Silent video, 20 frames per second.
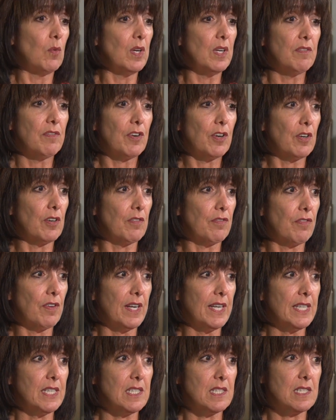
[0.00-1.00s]
One of her
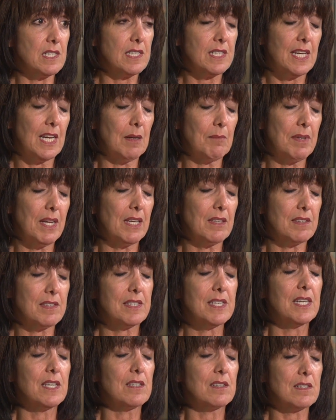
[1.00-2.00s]
friends came
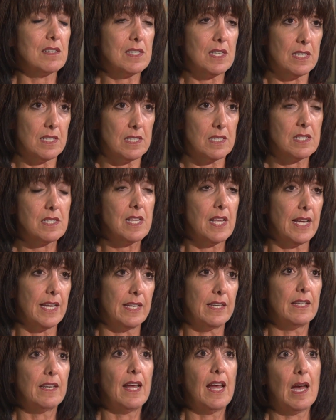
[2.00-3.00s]
downstairs and
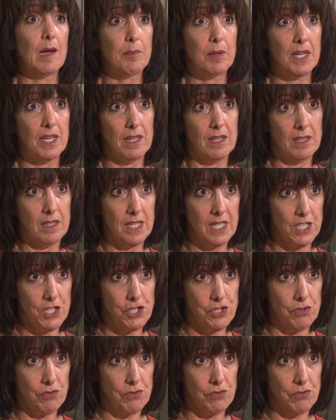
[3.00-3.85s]
said, Abbie, need